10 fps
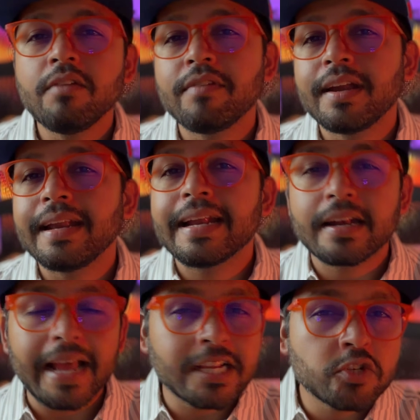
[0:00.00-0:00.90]
when
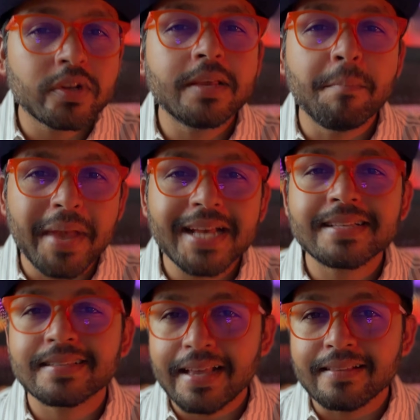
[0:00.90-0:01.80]
it actually
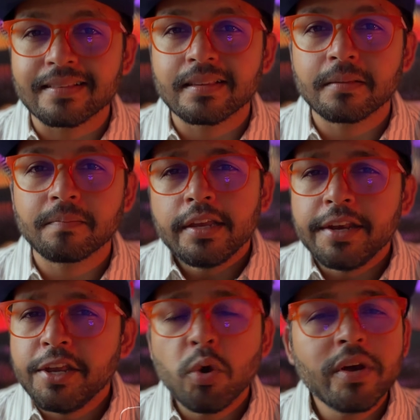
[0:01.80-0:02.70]
makes sense. Neo